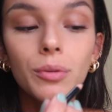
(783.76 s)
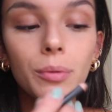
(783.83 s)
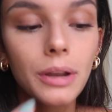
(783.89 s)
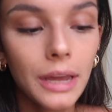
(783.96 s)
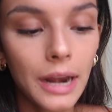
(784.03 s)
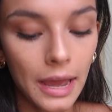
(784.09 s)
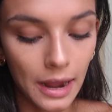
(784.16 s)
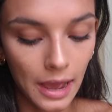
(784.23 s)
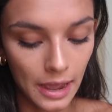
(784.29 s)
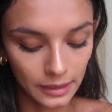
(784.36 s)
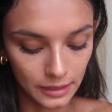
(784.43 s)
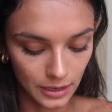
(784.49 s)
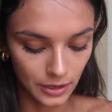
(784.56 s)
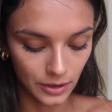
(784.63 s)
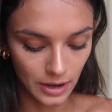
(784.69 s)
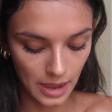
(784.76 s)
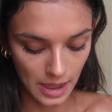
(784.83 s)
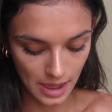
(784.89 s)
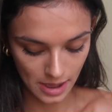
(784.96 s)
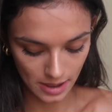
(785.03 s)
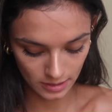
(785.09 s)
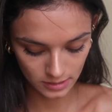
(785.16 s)
you were gonna add eyeliner
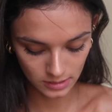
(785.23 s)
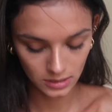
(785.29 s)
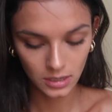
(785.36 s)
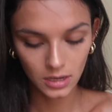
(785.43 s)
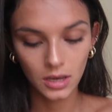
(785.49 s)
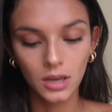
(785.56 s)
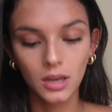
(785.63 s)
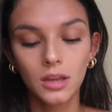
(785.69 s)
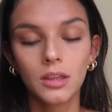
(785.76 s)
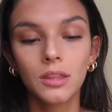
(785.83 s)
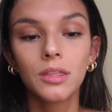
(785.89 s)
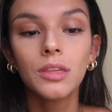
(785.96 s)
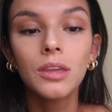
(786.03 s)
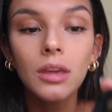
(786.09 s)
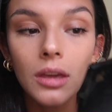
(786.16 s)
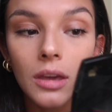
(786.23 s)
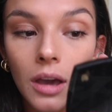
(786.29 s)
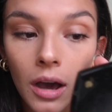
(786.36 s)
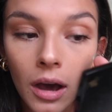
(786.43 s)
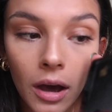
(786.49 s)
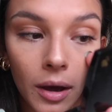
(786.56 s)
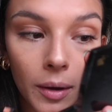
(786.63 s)
at the
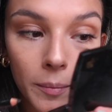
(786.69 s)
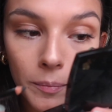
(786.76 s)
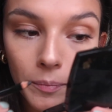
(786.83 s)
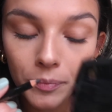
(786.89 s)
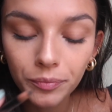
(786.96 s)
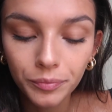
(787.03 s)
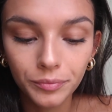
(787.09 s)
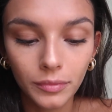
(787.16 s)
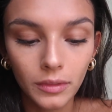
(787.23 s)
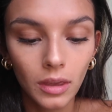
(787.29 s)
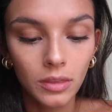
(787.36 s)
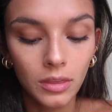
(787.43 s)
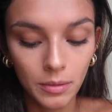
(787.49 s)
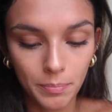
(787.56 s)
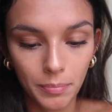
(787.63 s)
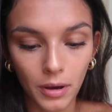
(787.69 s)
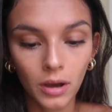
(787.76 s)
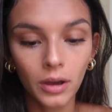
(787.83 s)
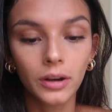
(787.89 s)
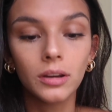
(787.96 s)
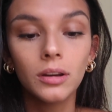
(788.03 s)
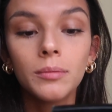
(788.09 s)

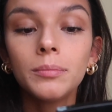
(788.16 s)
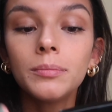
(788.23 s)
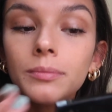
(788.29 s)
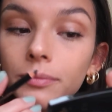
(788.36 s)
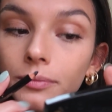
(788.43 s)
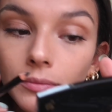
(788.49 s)
bottom,